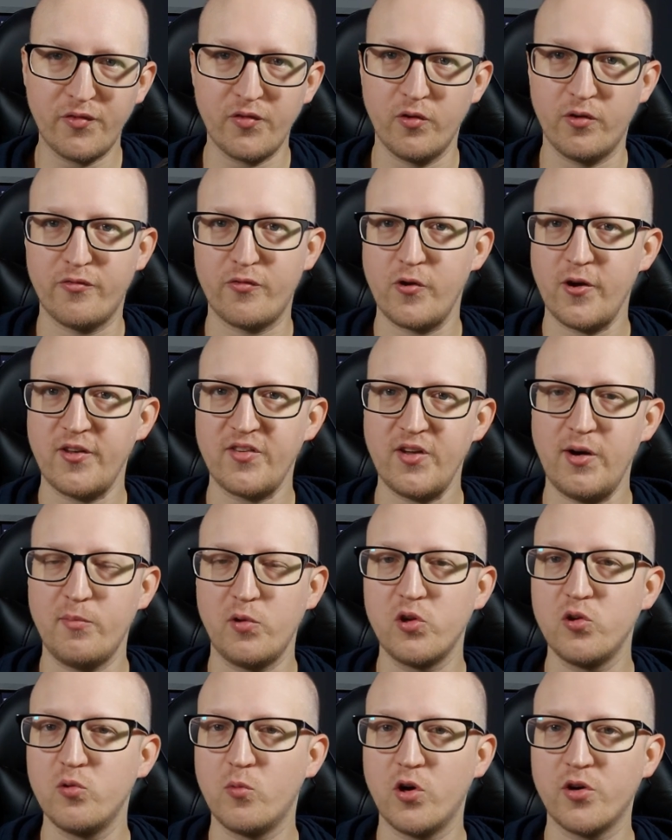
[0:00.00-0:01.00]
so for
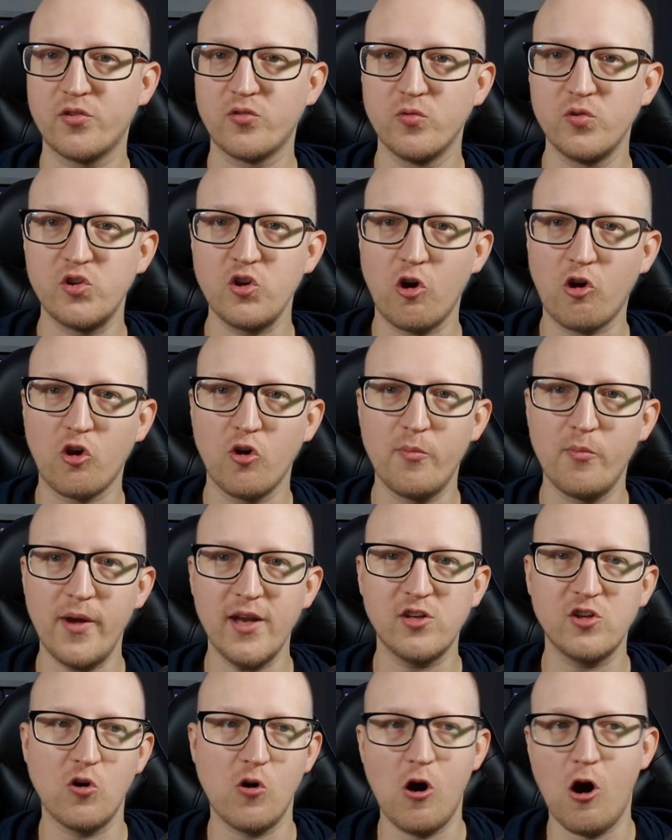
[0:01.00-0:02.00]
example you want to
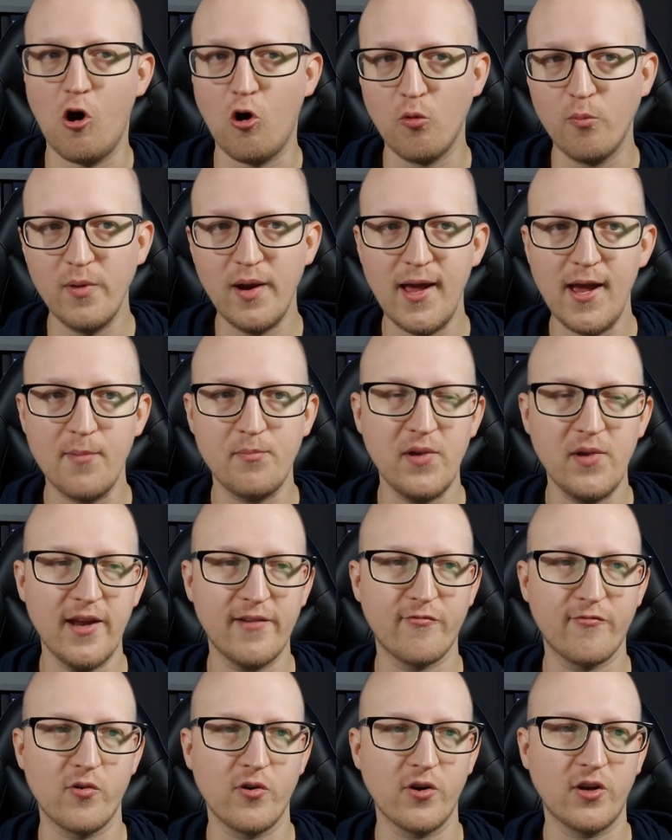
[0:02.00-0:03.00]
document your home lab
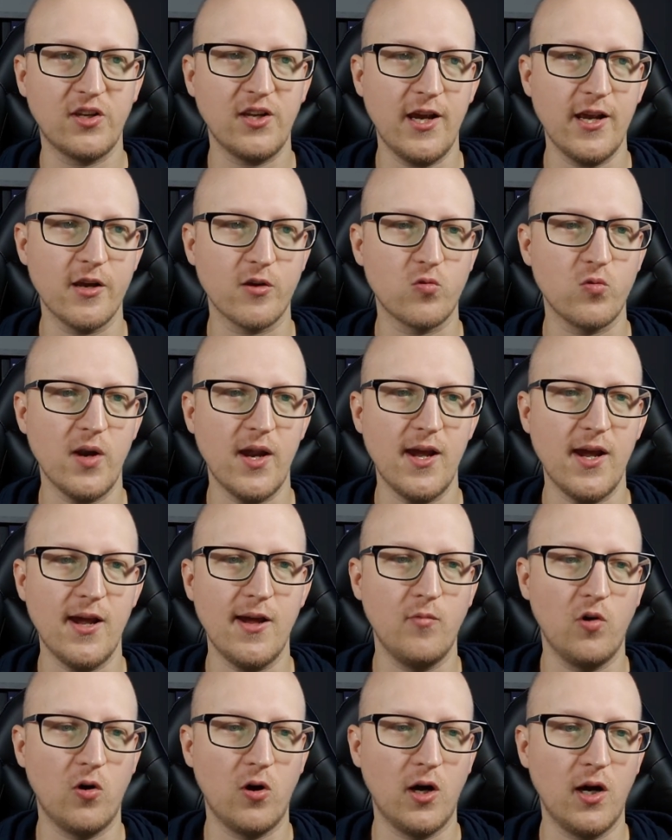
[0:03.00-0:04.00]
network
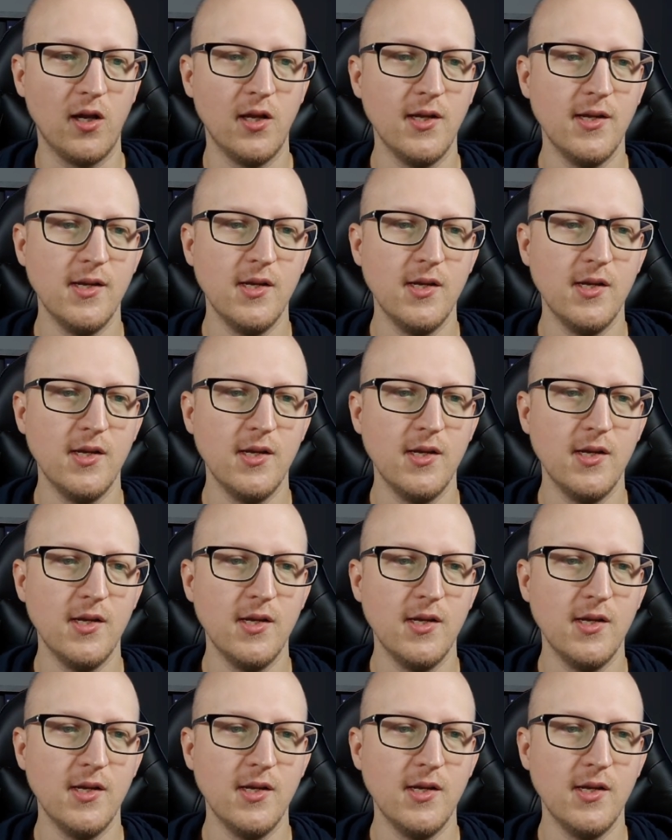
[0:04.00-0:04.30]
diagram, or